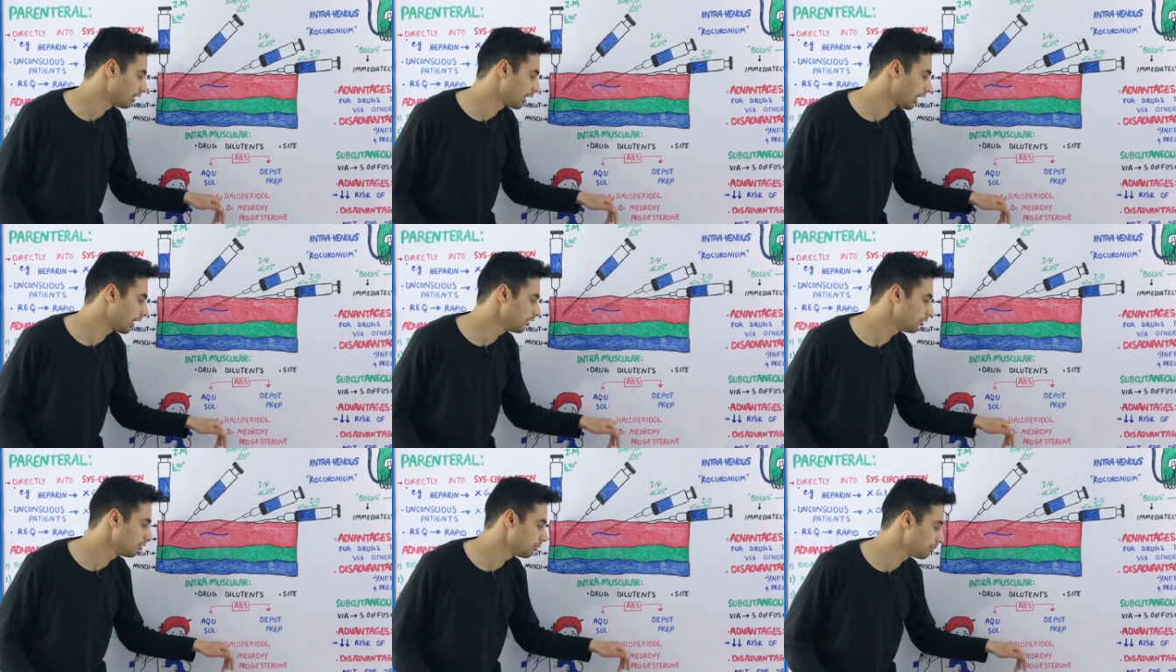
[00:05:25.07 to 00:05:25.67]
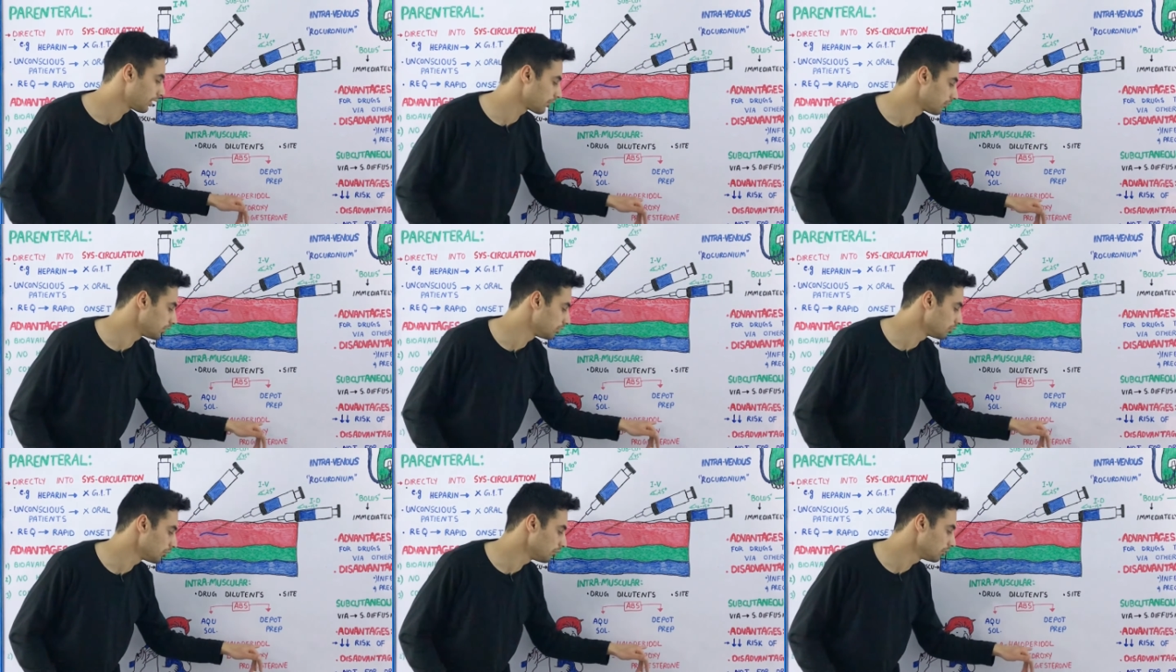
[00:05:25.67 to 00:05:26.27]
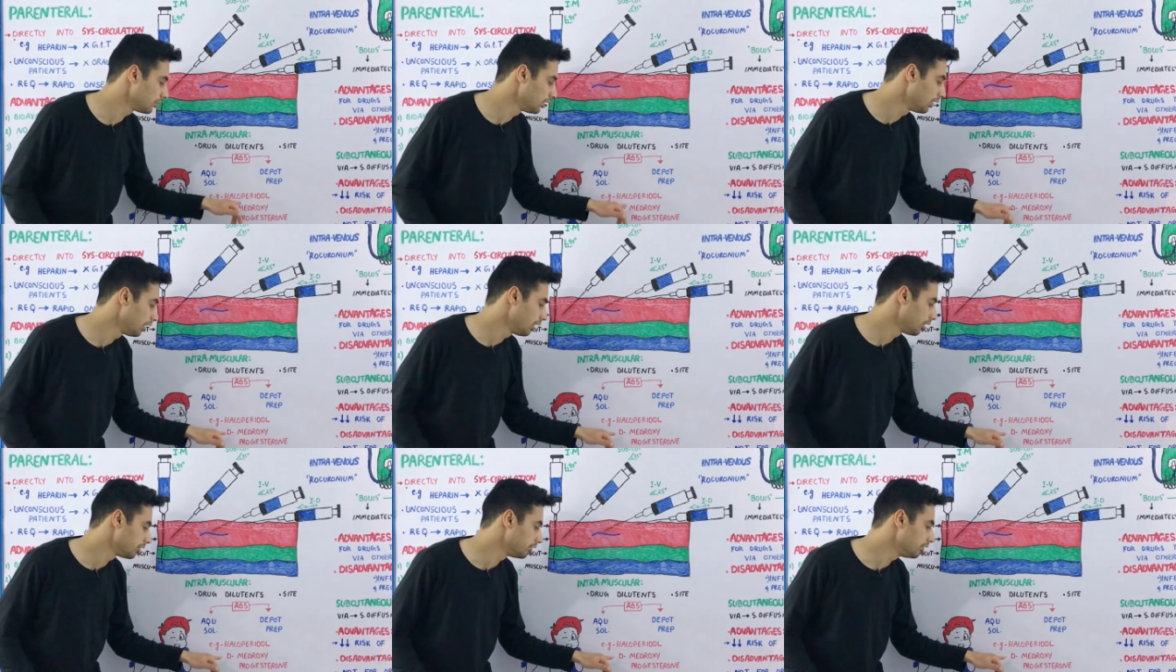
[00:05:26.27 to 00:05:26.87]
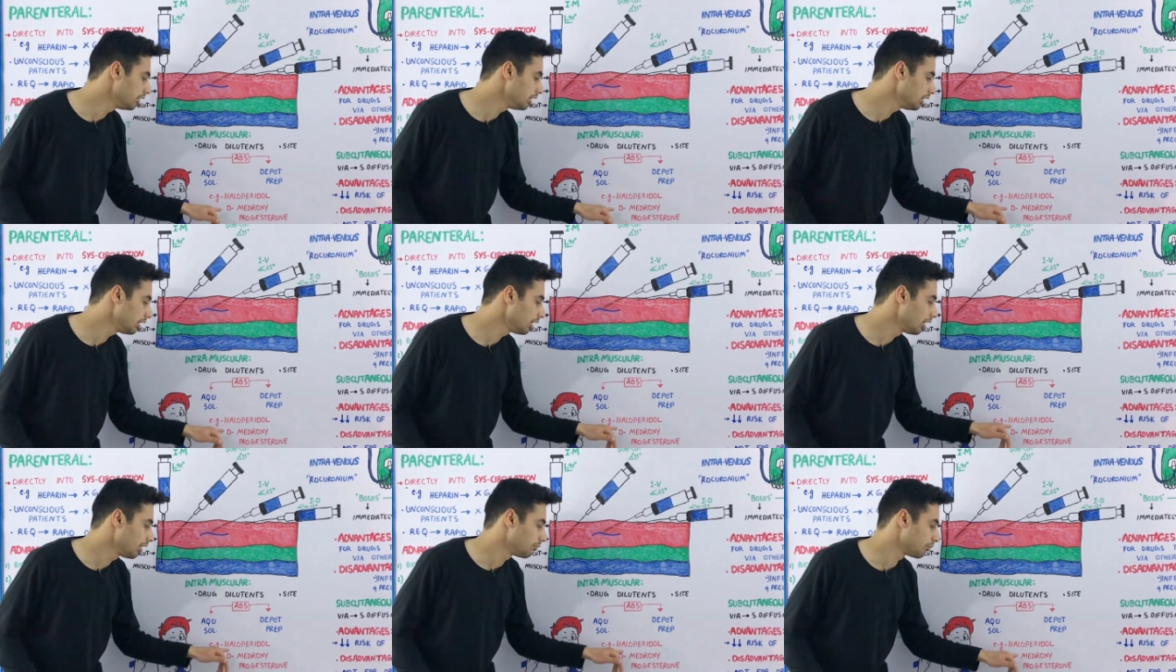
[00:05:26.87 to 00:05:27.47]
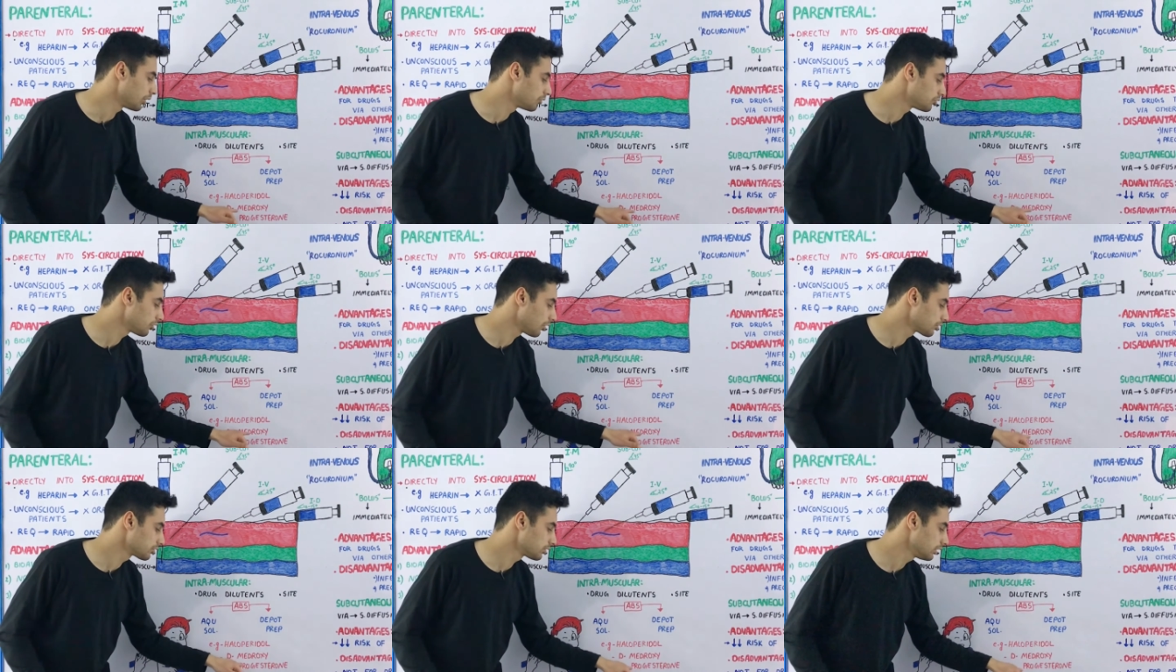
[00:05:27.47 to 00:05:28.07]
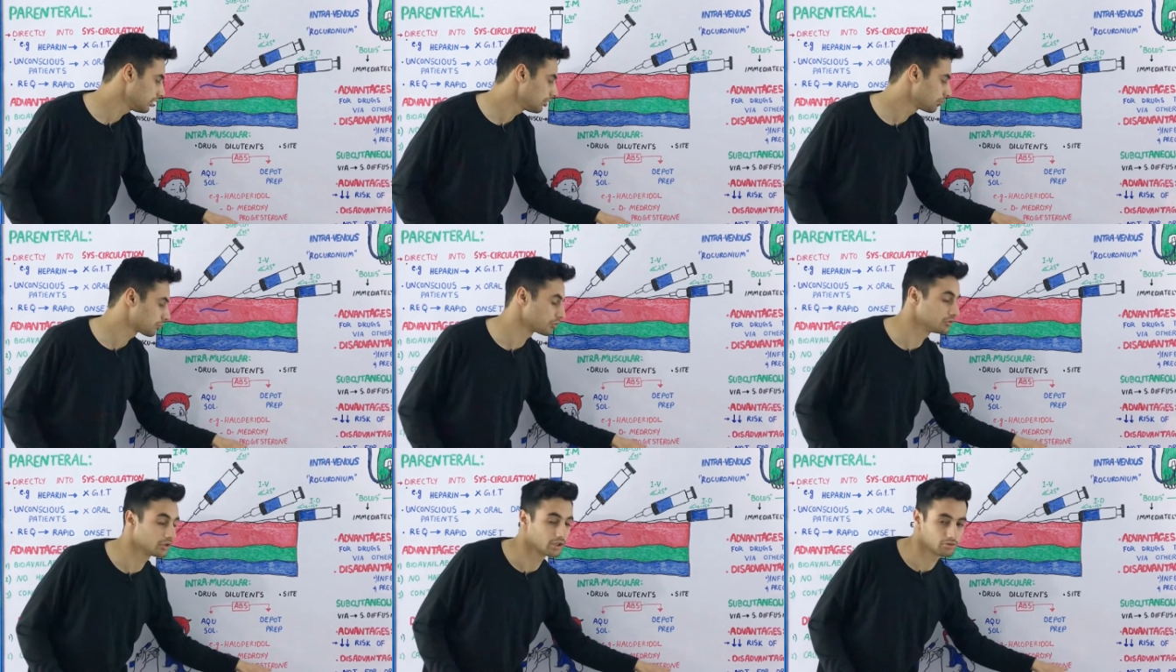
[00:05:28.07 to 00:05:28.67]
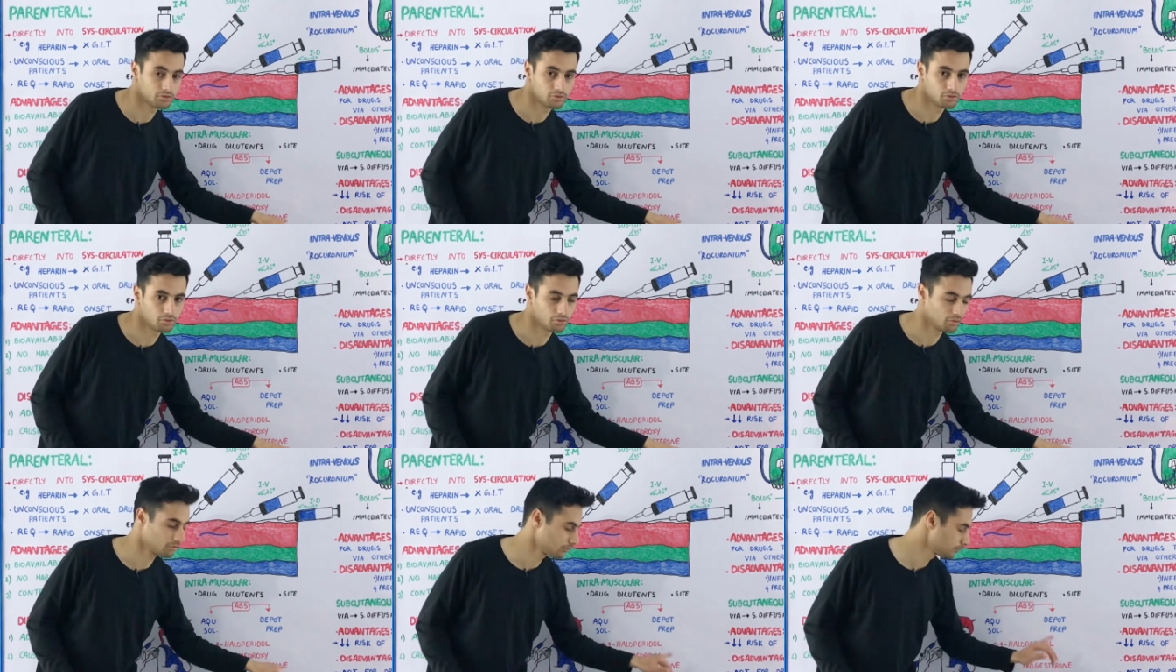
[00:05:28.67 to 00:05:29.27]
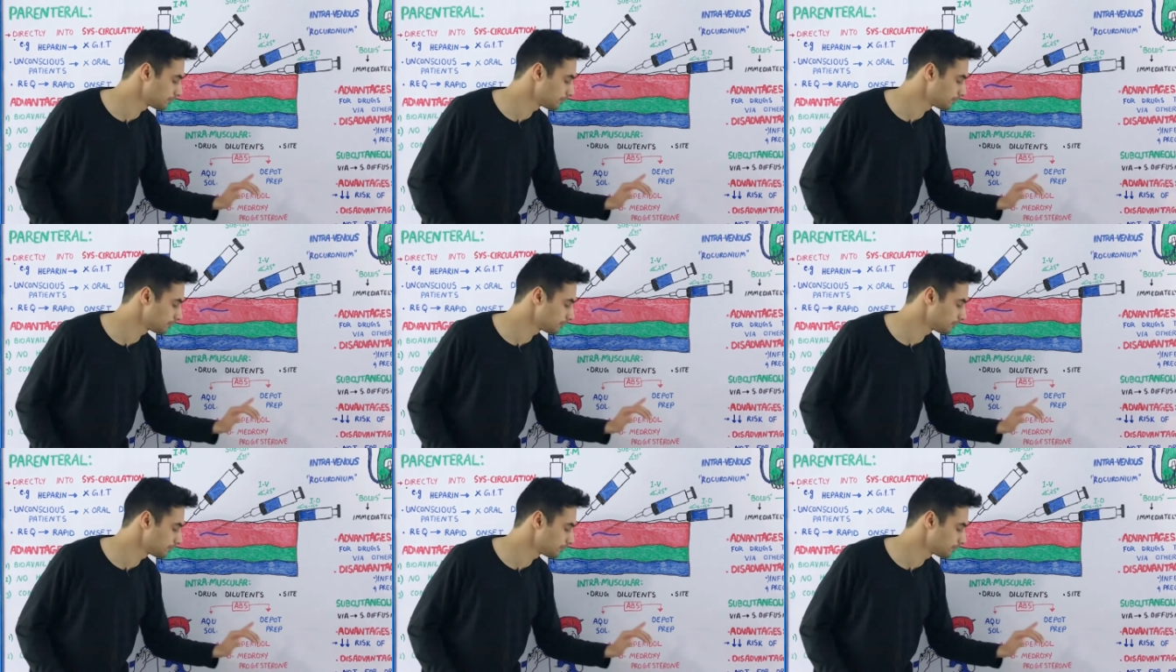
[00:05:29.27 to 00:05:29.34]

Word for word: Haloperidol, D-medroxyprogesterone.